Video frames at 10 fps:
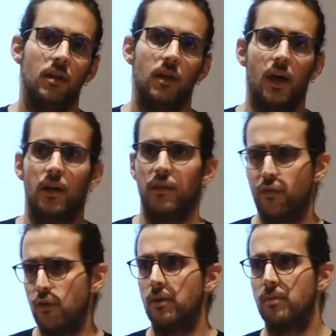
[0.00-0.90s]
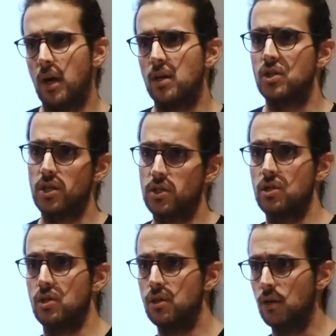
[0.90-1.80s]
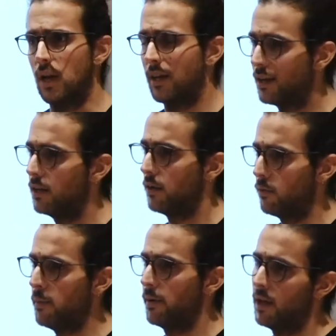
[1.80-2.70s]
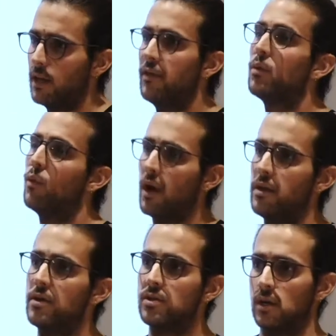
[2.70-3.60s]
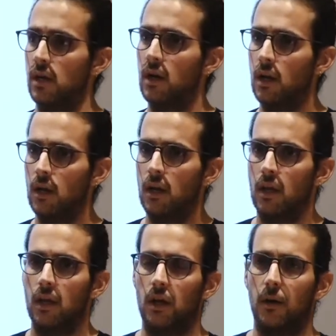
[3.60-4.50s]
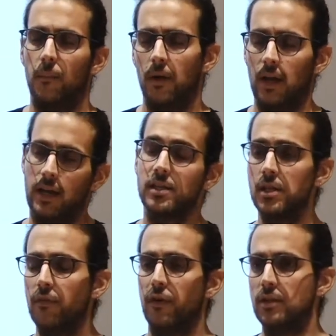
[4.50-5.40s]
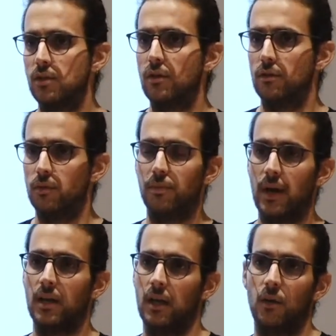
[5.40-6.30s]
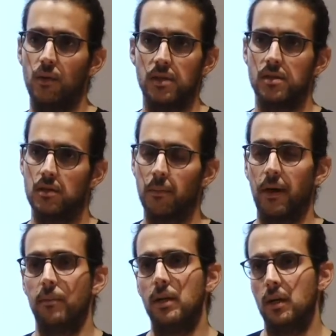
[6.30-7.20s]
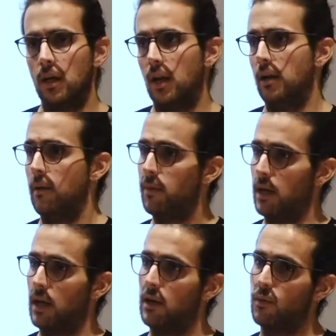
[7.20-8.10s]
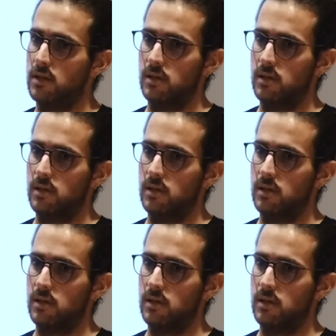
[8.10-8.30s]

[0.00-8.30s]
the fewer breaking changes you should do. Like remember, like even one user, like it's not fun to break anyone's compatibility and break anyone's